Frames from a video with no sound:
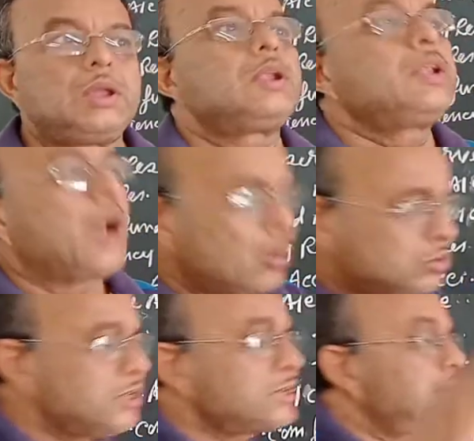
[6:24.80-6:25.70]
Now
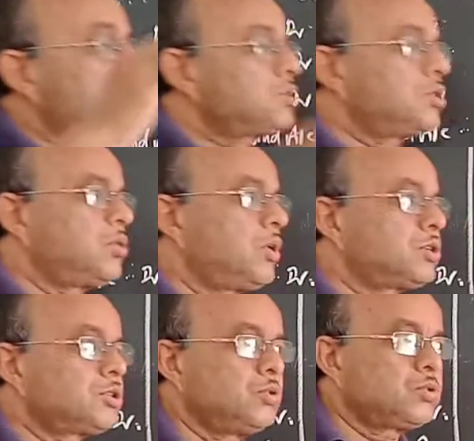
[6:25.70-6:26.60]
6 years
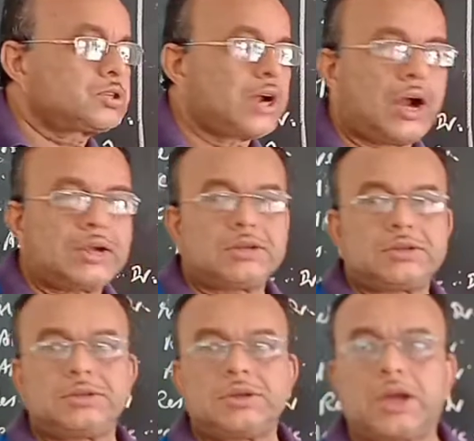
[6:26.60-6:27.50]
onwards you will start
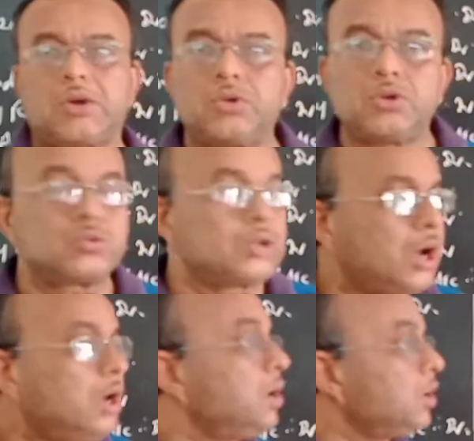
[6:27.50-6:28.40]
according to the
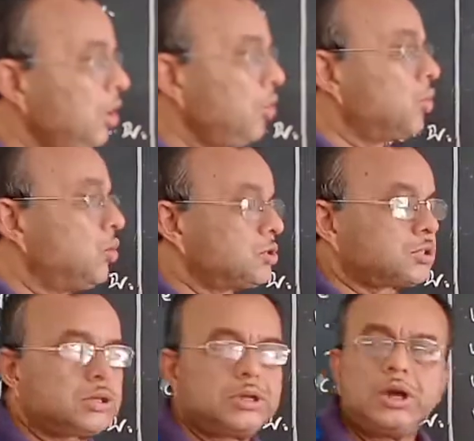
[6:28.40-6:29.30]
new rules,
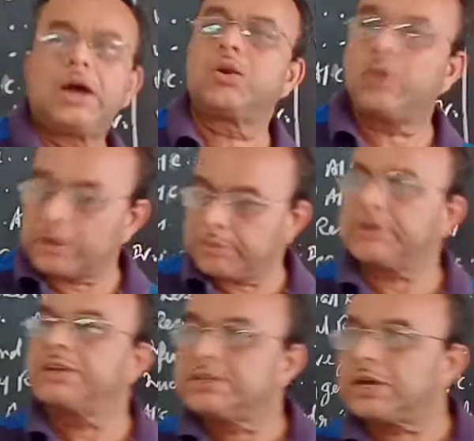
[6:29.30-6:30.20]
and whatever the
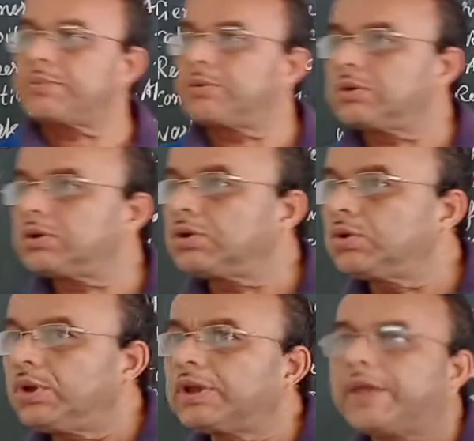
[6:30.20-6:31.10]
reserve you
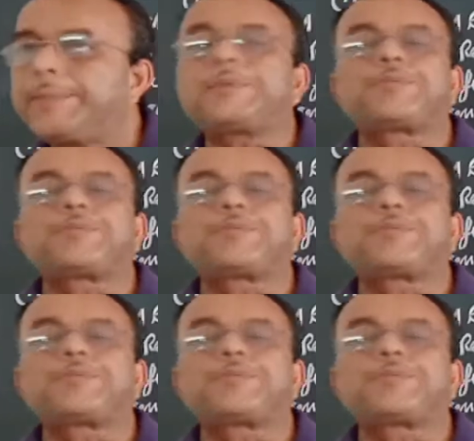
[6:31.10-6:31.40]
will keep